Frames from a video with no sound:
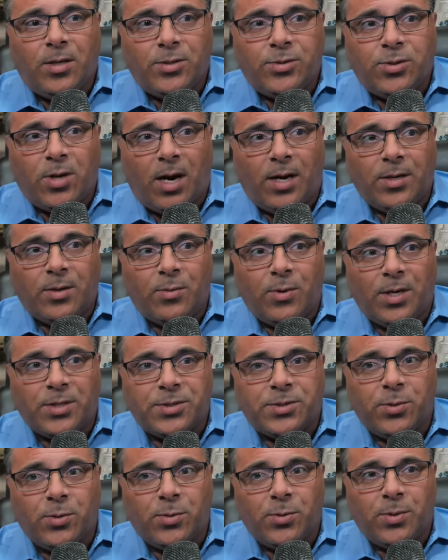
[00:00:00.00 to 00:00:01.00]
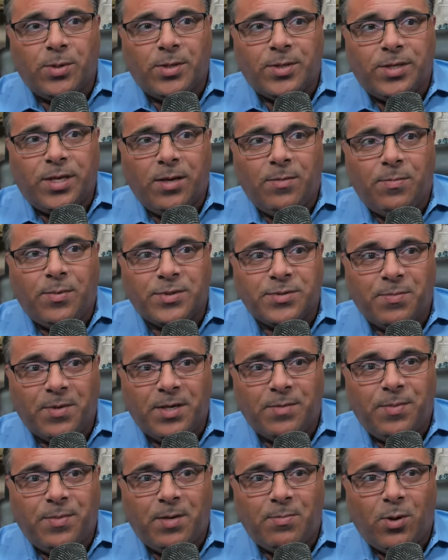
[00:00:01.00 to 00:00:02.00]
trying to rescue and keep as
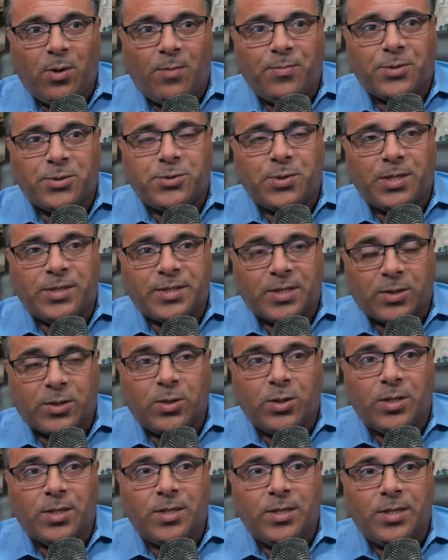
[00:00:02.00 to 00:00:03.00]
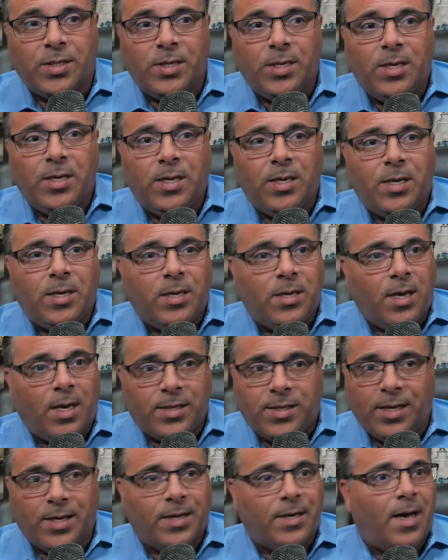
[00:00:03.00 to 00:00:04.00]
many people off the street as I could
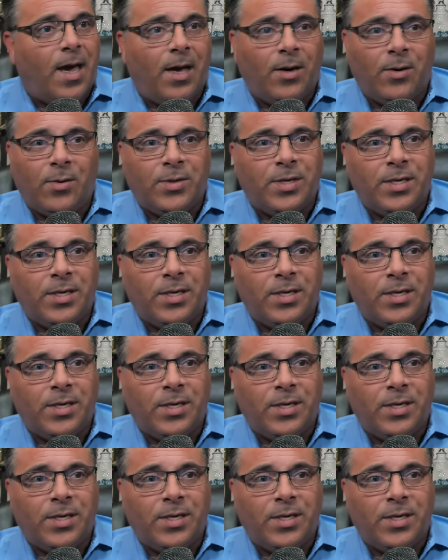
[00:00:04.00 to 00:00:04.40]
again, I don't